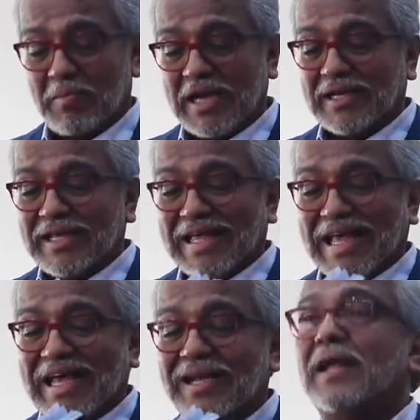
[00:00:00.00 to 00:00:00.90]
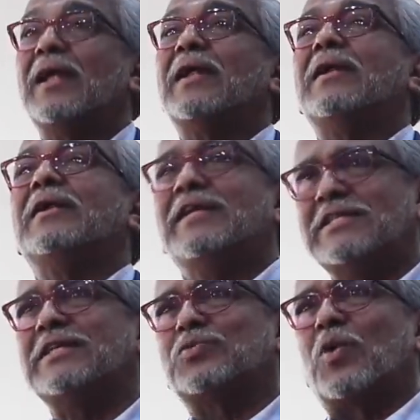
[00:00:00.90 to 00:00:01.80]
But
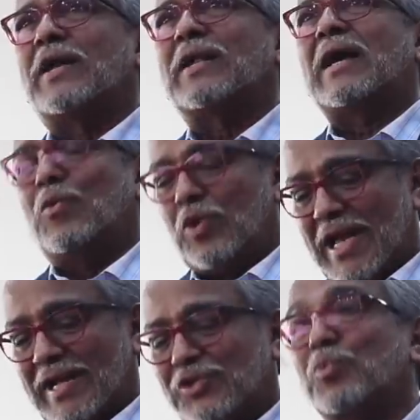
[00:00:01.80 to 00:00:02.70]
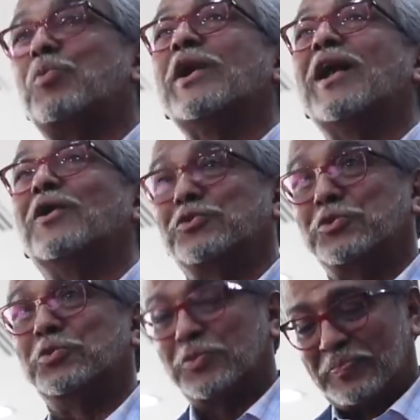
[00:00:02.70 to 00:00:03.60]
this is what I would like to point out to you.